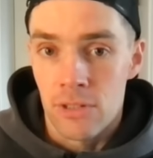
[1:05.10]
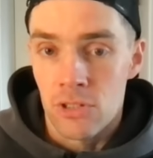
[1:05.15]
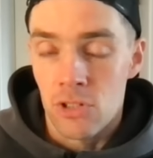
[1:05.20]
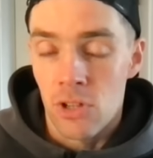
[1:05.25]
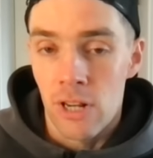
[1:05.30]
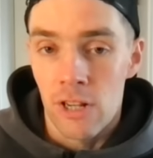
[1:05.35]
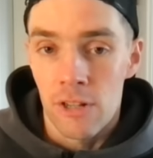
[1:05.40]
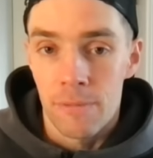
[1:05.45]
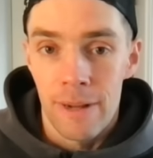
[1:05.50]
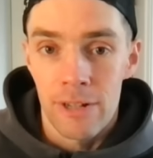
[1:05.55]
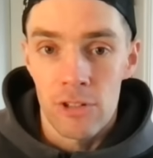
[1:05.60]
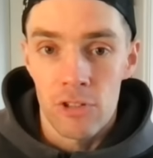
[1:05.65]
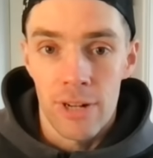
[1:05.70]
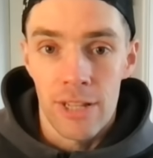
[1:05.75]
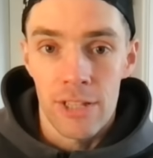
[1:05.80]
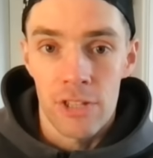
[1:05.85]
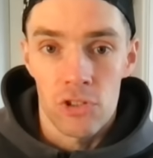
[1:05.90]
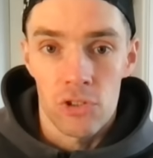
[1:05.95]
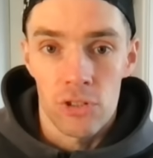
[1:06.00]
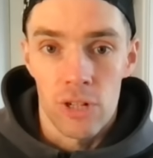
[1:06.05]
the signing of Pedro
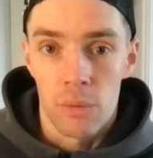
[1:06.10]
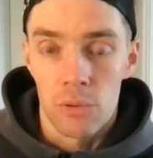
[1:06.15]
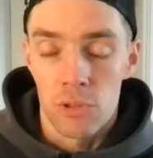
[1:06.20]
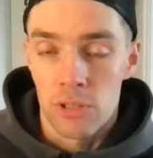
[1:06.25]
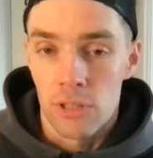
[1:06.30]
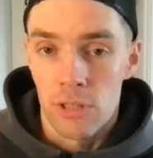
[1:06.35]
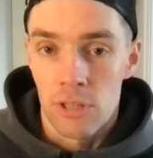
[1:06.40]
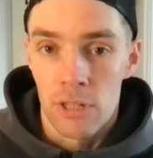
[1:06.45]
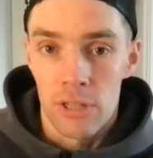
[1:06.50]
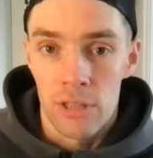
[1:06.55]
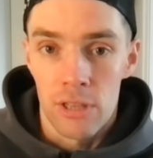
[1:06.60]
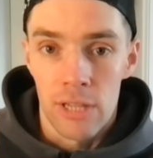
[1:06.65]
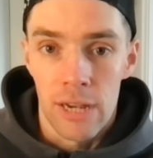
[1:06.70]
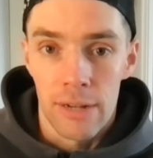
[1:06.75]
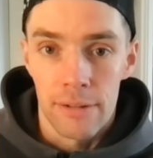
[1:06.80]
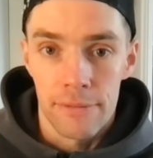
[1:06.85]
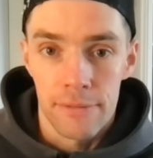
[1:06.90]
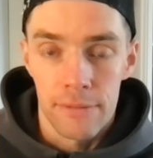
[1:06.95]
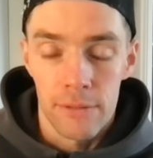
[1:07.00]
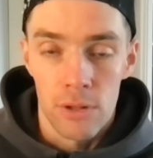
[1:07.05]
Neto, wasn't good
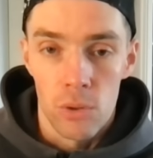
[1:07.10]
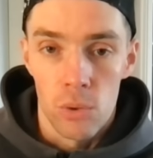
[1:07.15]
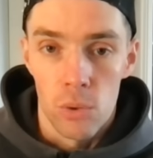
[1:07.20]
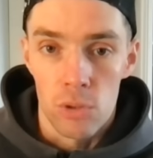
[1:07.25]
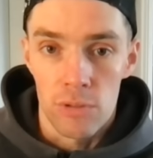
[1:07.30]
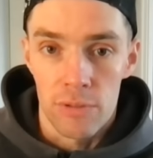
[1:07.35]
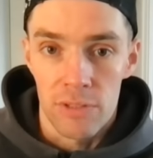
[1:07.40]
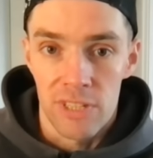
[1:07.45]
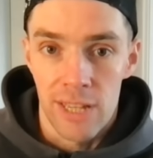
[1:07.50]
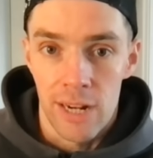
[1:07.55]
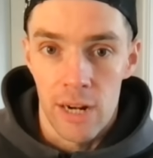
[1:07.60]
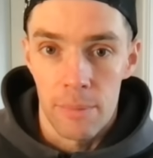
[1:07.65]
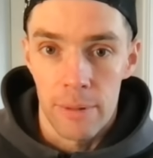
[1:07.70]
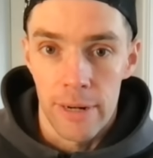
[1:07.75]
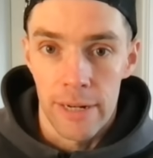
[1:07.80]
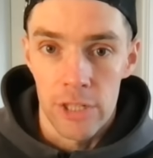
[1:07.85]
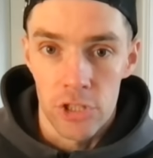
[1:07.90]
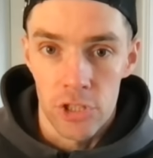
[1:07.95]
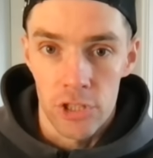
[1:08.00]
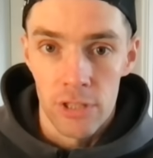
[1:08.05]
enough cause for
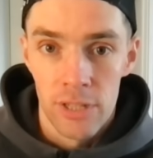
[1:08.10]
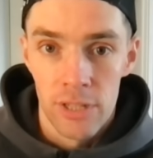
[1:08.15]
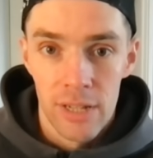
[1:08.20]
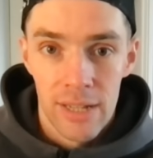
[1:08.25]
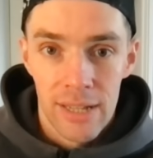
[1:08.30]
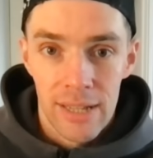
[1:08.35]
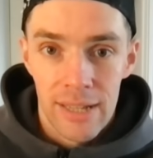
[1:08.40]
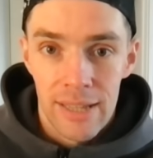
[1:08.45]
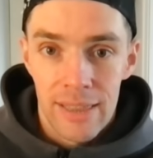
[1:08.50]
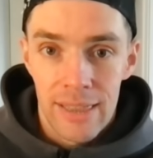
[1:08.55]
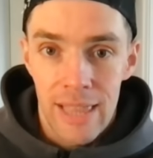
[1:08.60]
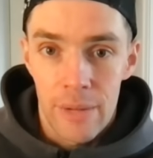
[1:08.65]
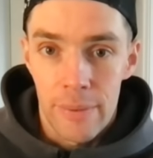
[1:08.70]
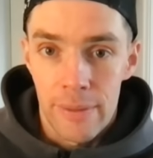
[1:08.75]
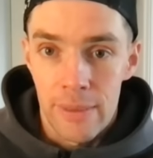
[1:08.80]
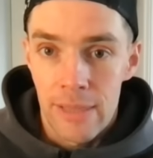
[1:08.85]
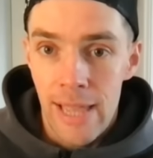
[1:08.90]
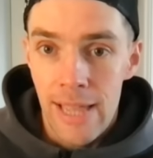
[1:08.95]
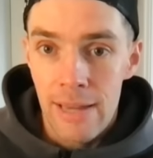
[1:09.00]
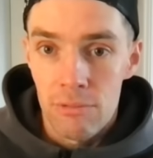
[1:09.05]
celebration, there
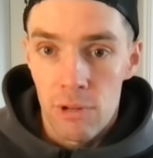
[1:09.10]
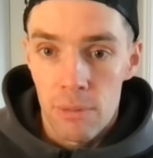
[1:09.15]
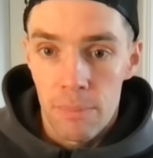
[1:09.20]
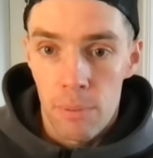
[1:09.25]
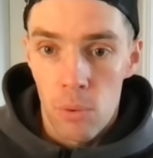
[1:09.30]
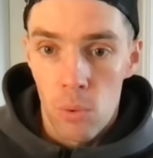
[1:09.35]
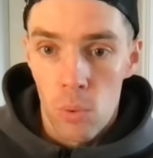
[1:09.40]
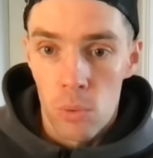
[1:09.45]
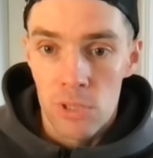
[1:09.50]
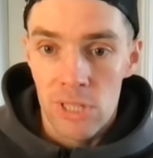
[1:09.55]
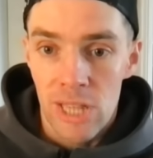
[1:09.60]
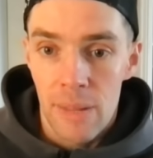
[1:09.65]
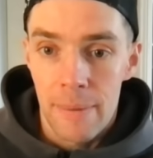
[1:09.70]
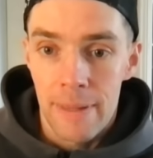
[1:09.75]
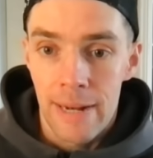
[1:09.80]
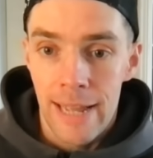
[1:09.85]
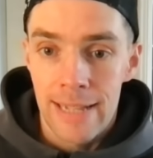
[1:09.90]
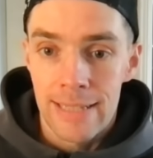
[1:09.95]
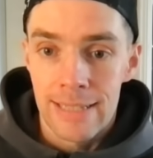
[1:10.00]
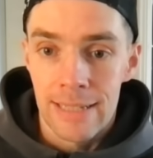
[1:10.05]
were then reports
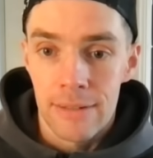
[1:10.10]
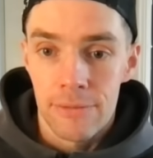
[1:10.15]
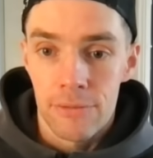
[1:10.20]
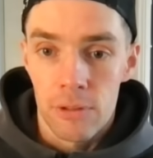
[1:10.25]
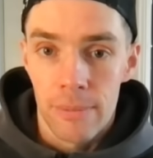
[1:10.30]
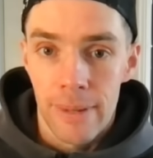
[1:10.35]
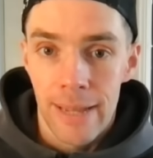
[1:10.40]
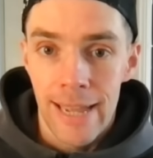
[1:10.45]
emanating from